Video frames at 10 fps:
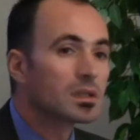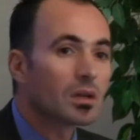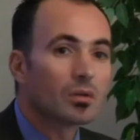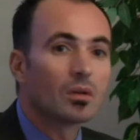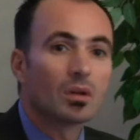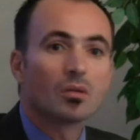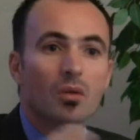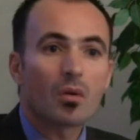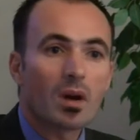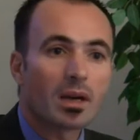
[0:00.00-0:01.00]
So
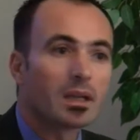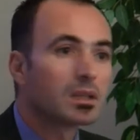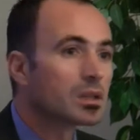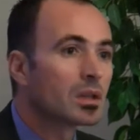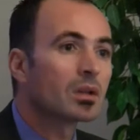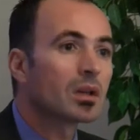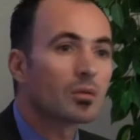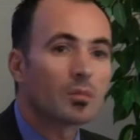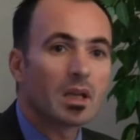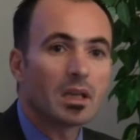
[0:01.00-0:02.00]
no one else, not a
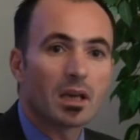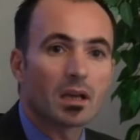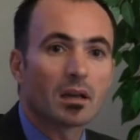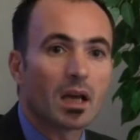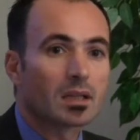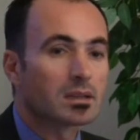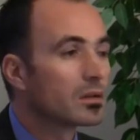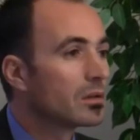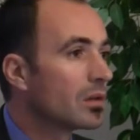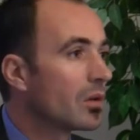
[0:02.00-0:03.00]
Romanian,
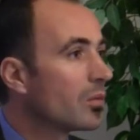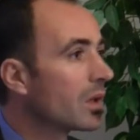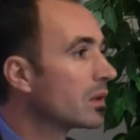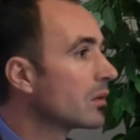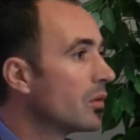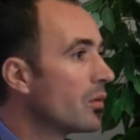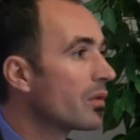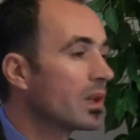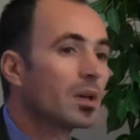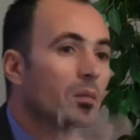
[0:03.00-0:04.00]
asked, what do you
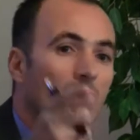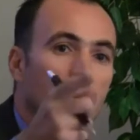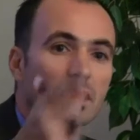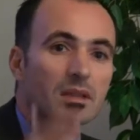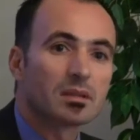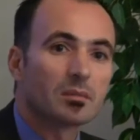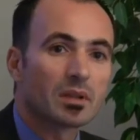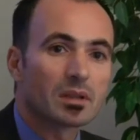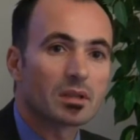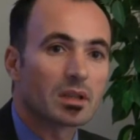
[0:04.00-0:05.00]
think about this
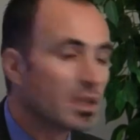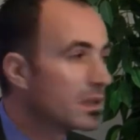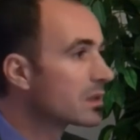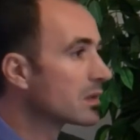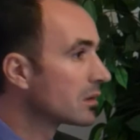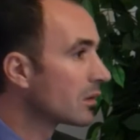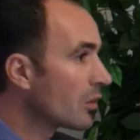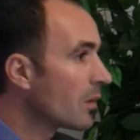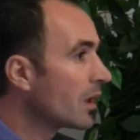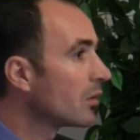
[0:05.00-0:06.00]
person? It's
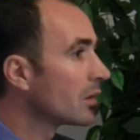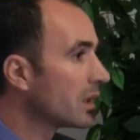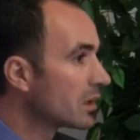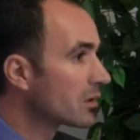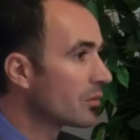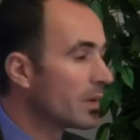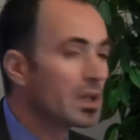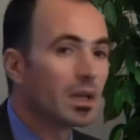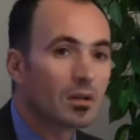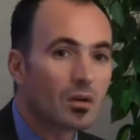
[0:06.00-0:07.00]
Roma or it's
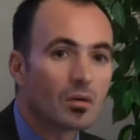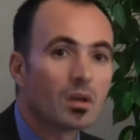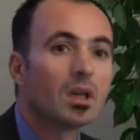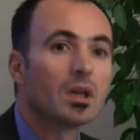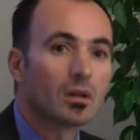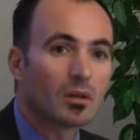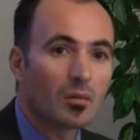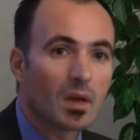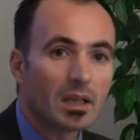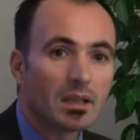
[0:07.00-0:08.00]
Romanian? No.
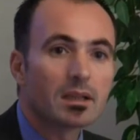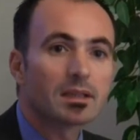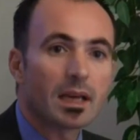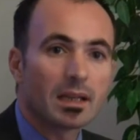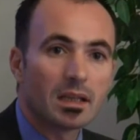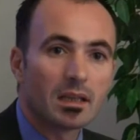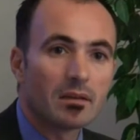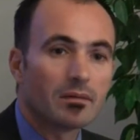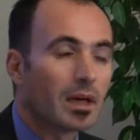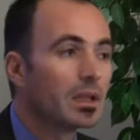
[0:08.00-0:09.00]
Roma leaders
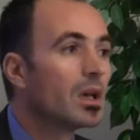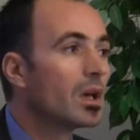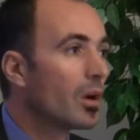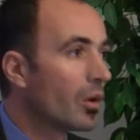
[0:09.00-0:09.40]
identified.